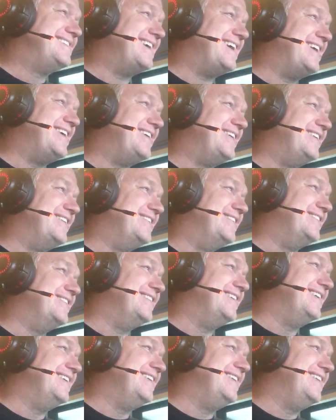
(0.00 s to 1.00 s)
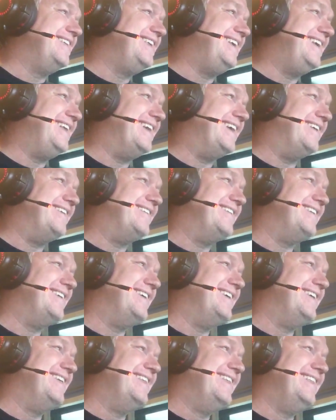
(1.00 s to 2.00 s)
So, you know,
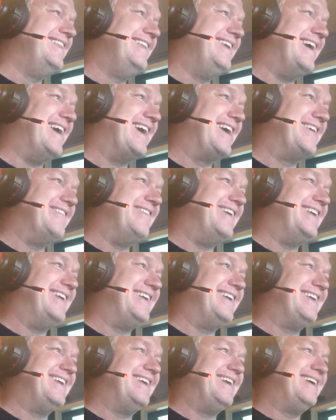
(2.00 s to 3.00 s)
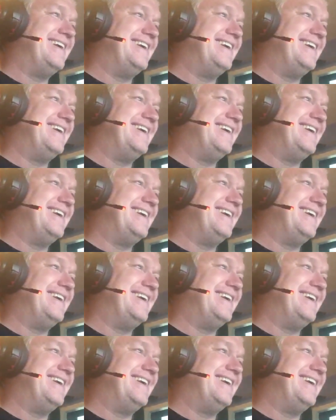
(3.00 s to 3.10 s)
the argument.